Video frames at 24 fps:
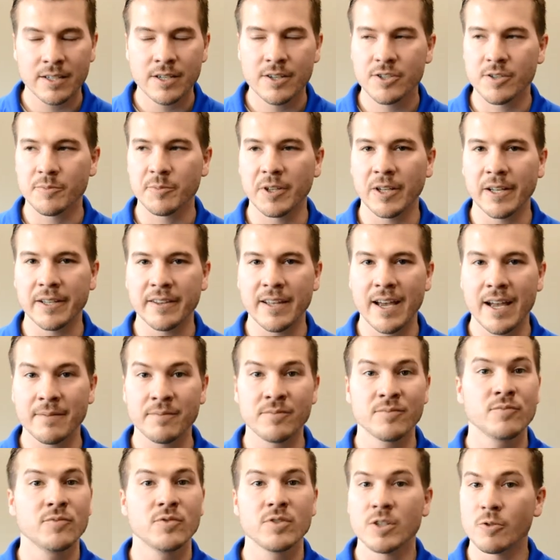something like that,
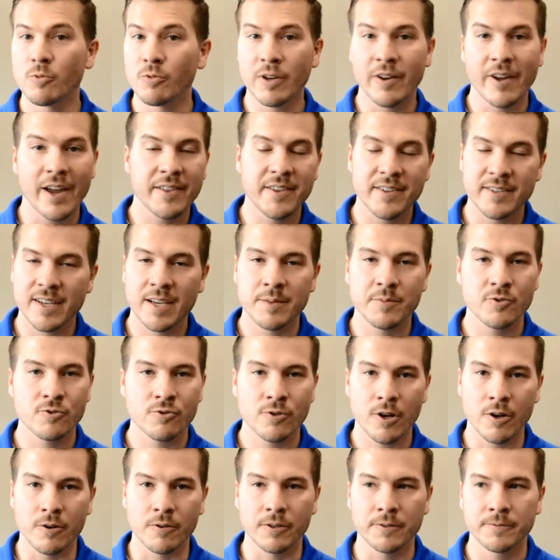she would have had the same
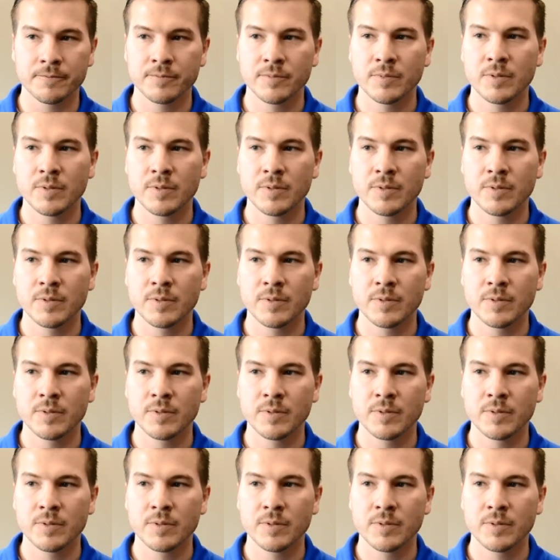stroke.